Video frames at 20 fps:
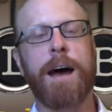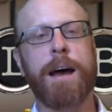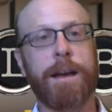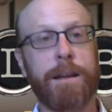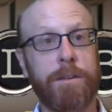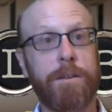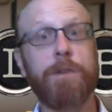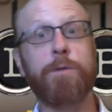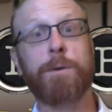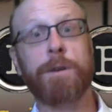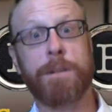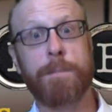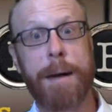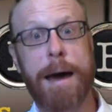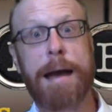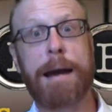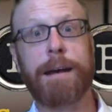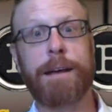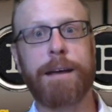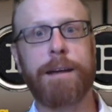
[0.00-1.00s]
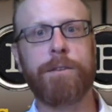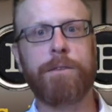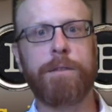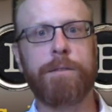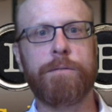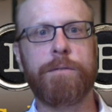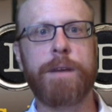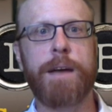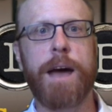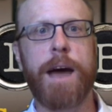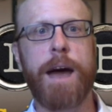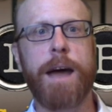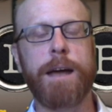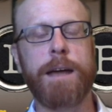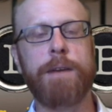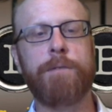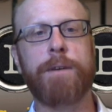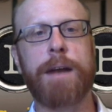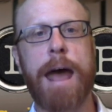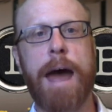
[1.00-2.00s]
continuing the battle against the VA
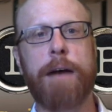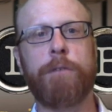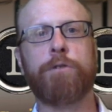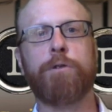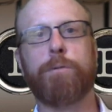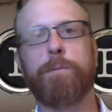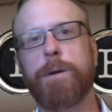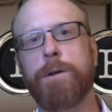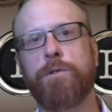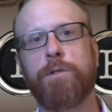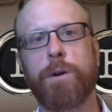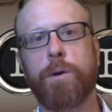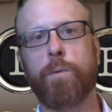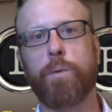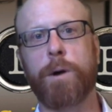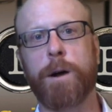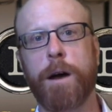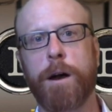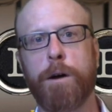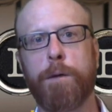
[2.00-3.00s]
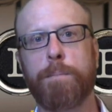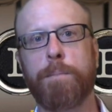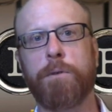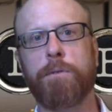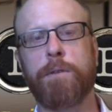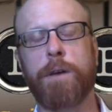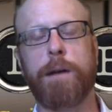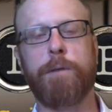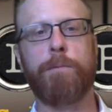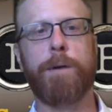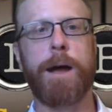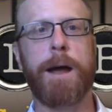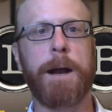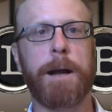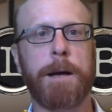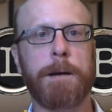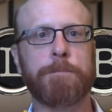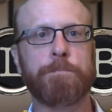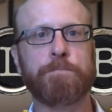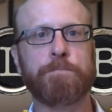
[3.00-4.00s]
even after reaching a 100% rating.